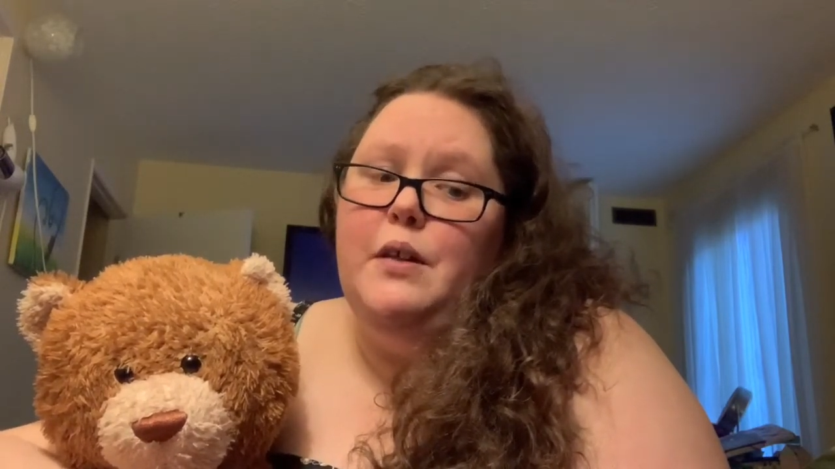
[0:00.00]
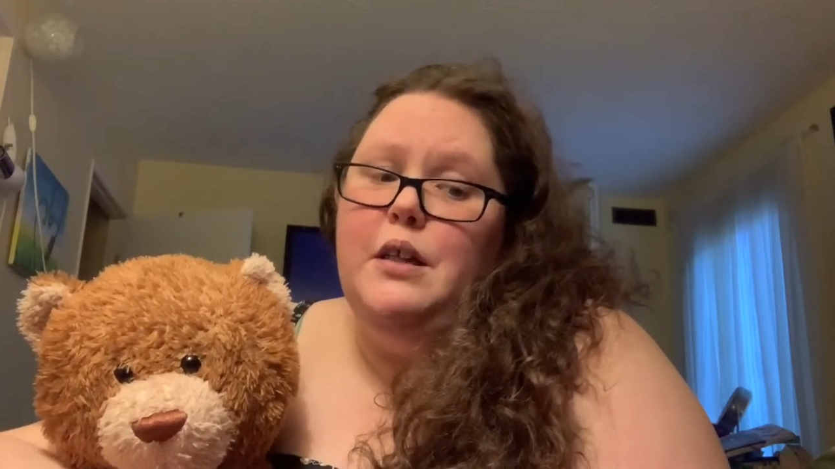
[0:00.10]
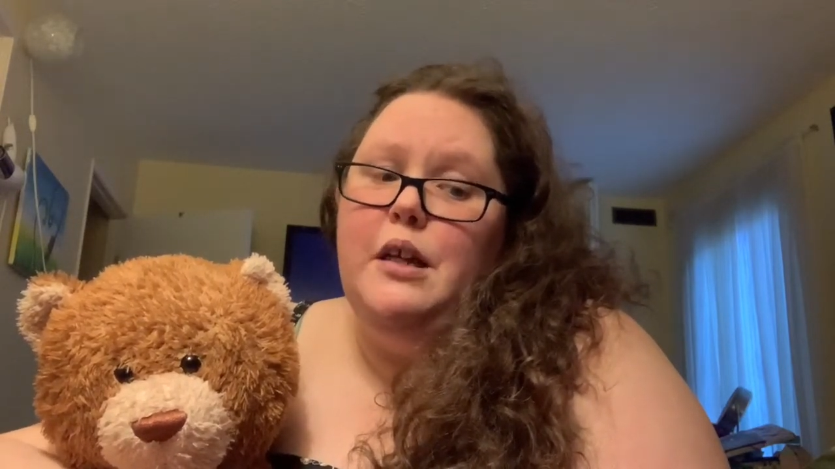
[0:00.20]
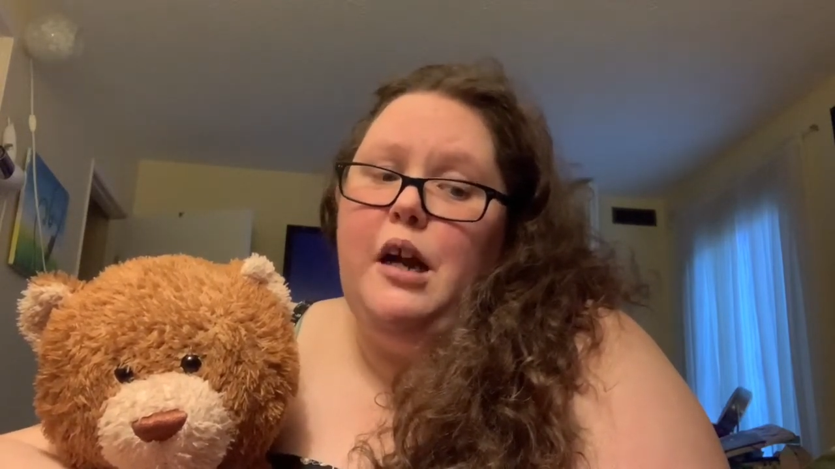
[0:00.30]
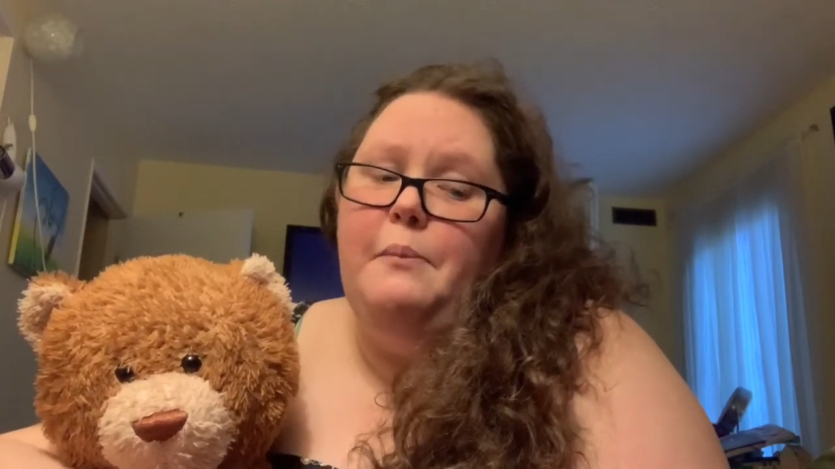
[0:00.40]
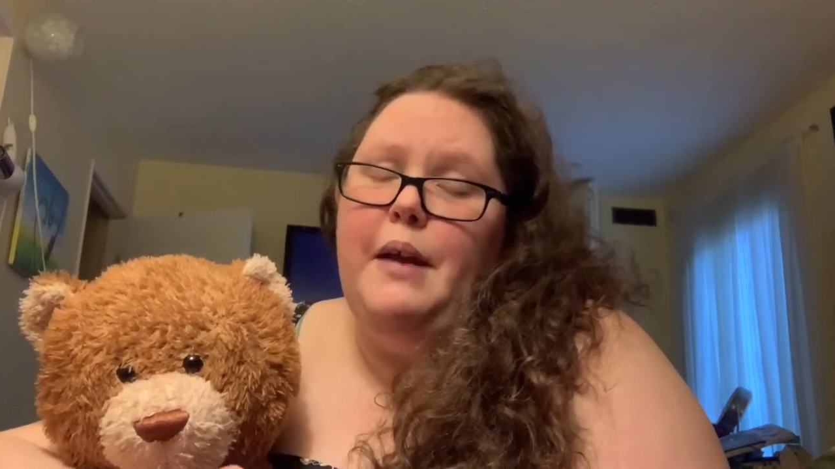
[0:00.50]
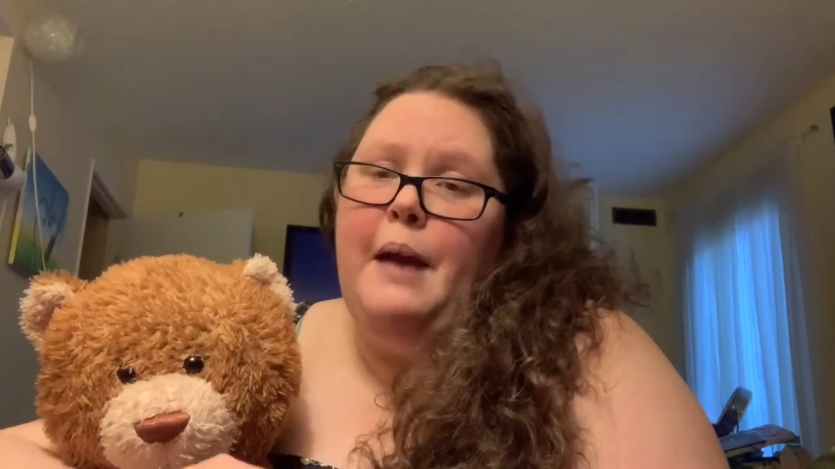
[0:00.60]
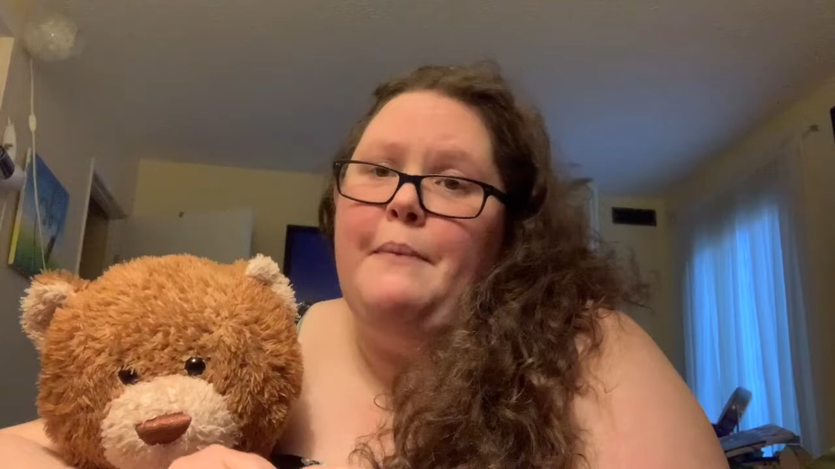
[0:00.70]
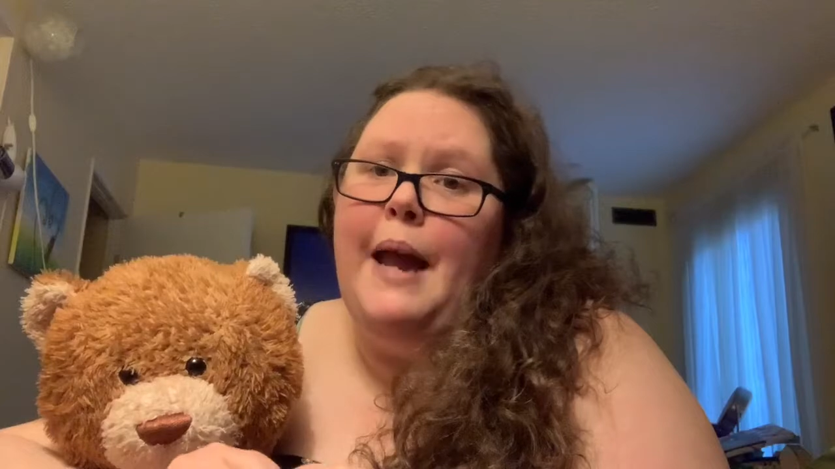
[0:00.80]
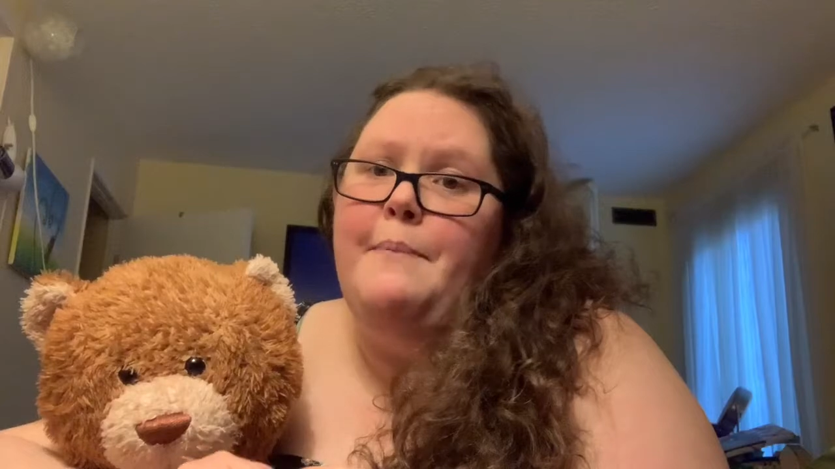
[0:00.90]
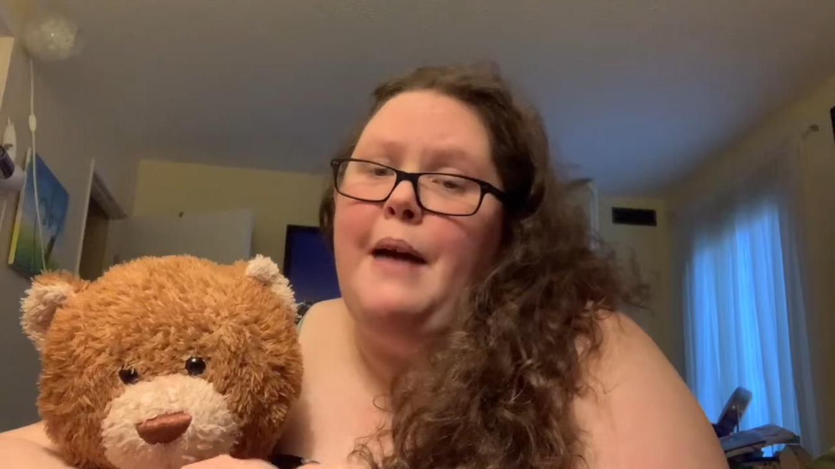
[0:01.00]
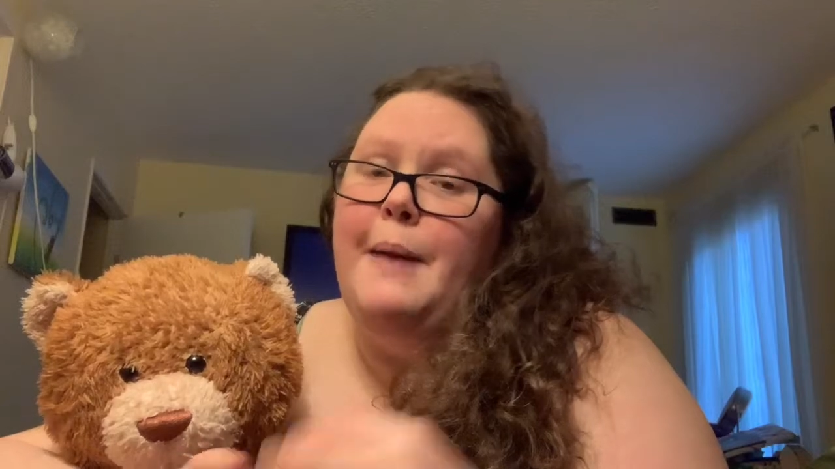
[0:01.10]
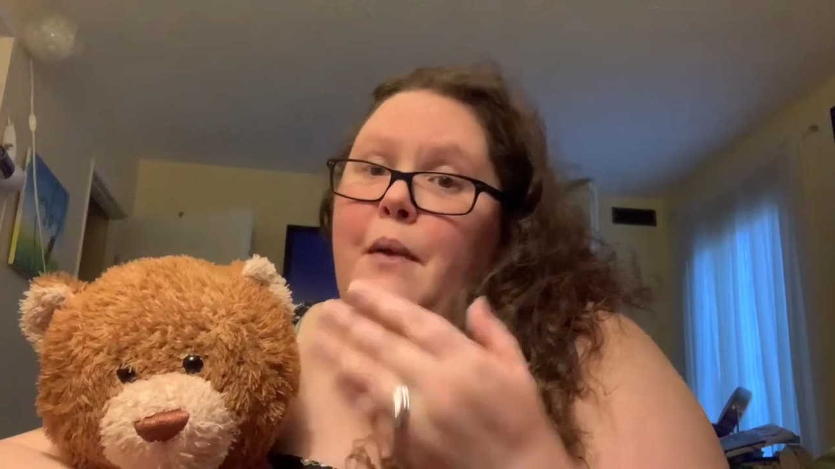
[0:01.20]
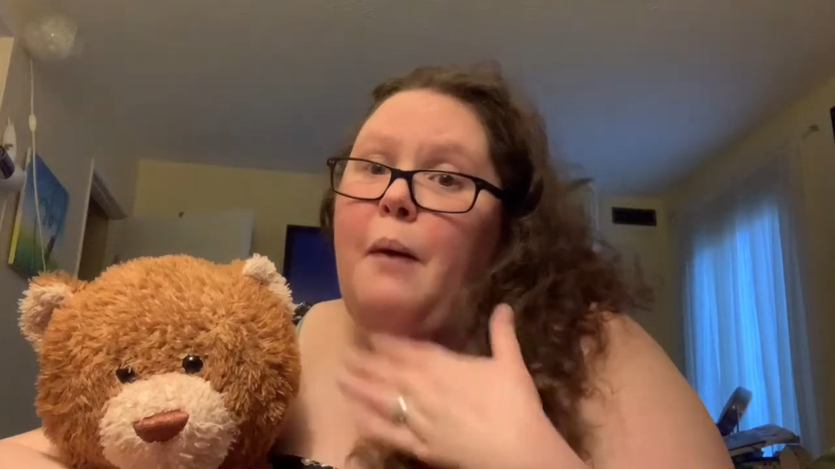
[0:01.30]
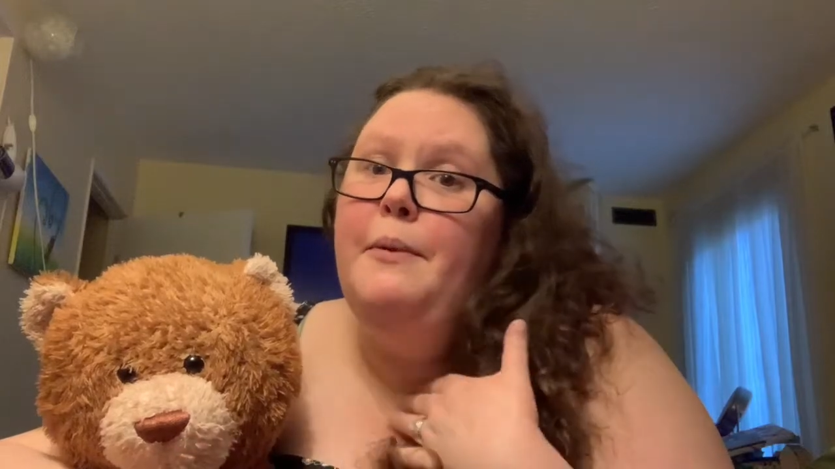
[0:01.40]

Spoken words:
I got my mom